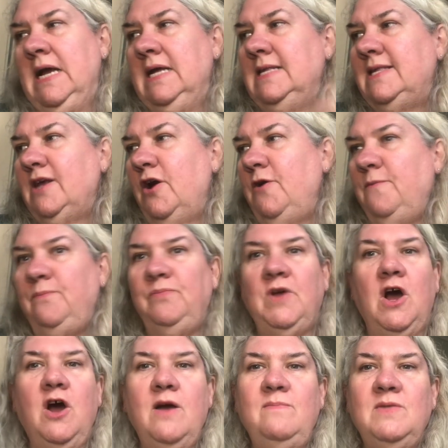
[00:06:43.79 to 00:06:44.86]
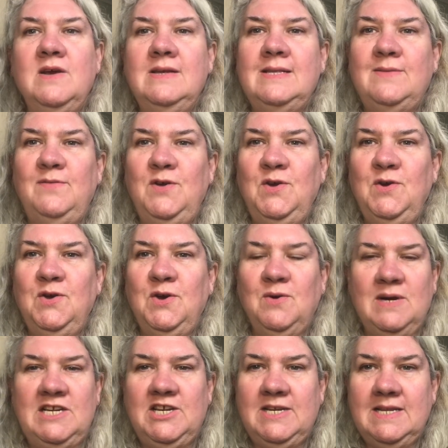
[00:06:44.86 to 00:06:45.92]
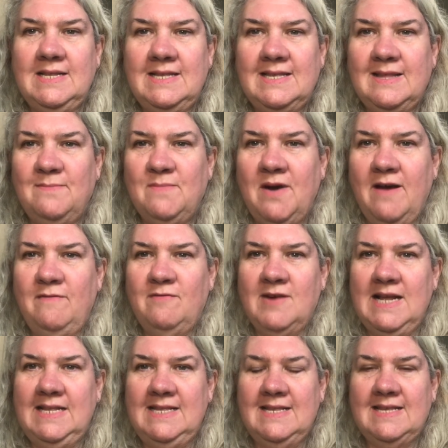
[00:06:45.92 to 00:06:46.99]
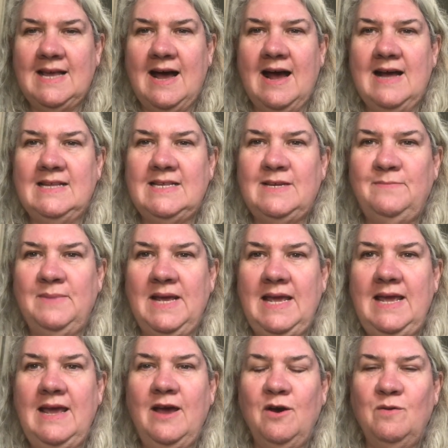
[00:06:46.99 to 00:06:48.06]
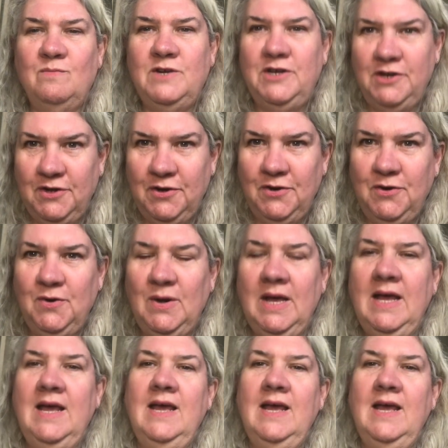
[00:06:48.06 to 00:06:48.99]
So I hope those few questions that my friends asked me helped you